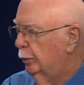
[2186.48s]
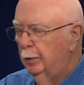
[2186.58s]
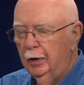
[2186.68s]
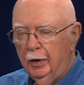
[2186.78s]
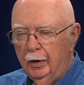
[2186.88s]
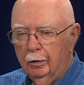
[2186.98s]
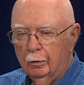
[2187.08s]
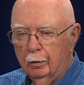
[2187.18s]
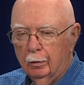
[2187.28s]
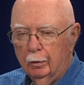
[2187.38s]
Germany
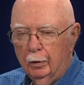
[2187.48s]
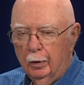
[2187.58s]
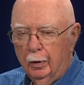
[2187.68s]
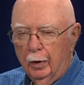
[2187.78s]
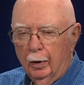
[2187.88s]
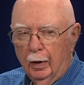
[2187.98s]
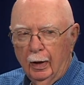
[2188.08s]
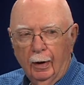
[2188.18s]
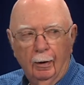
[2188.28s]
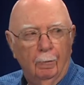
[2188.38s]
or
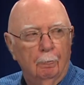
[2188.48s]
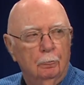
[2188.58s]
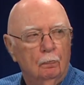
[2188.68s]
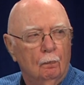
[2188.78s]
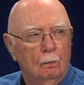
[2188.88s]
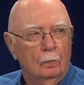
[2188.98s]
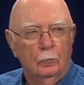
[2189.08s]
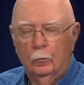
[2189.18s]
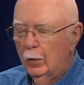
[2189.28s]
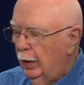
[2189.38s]
um,
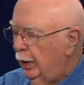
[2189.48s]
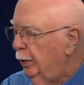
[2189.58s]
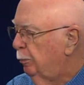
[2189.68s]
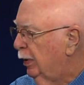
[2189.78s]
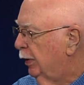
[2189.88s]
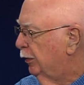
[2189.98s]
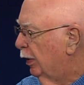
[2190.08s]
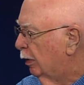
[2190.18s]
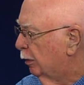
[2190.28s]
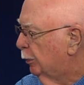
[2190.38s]
any
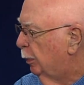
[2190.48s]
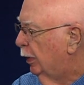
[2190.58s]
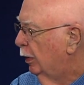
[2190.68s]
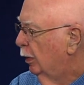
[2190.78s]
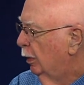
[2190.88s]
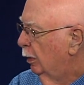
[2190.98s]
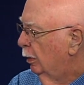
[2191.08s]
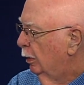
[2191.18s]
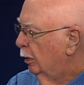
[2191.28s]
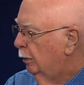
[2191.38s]
place else, but
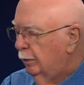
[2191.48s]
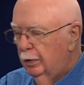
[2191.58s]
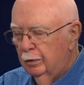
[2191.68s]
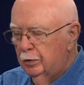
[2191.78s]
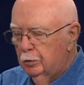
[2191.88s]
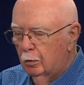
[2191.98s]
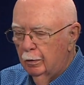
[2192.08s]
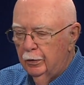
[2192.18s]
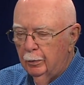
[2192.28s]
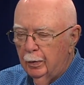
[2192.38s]
uh,
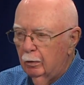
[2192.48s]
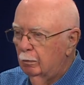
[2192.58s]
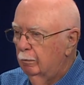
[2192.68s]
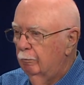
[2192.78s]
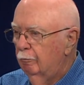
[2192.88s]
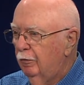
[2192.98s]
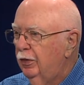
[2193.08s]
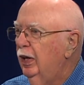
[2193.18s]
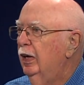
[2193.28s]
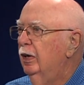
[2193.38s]
stories about
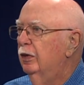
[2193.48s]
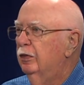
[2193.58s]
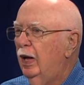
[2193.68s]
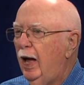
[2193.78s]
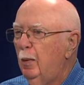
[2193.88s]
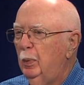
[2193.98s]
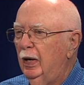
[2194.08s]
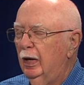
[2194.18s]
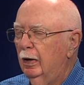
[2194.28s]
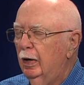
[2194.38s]
things
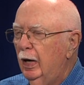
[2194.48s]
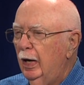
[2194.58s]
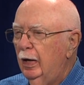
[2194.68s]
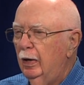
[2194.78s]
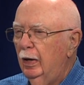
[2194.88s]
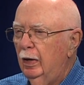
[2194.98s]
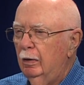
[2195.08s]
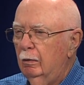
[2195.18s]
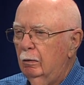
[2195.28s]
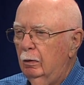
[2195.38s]
happening, and
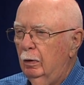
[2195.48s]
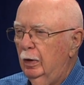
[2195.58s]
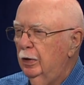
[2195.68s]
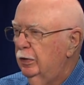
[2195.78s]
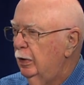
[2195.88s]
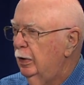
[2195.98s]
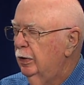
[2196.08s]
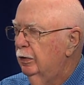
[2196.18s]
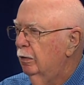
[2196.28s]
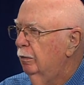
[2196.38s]
and you say to
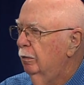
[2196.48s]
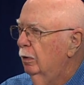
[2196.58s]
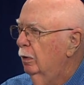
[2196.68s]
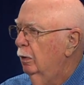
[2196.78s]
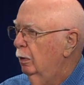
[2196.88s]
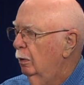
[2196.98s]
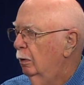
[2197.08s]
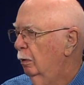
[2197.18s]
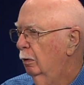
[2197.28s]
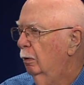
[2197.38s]
yourself,
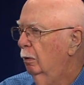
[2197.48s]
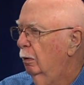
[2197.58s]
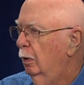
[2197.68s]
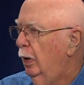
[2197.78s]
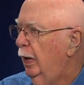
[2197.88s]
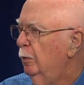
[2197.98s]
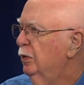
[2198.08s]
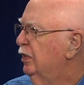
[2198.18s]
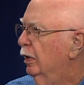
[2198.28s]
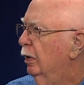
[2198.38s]
"I
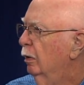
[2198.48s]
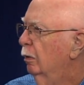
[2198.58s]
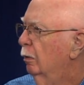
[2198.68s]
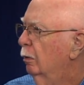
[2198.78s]
was there."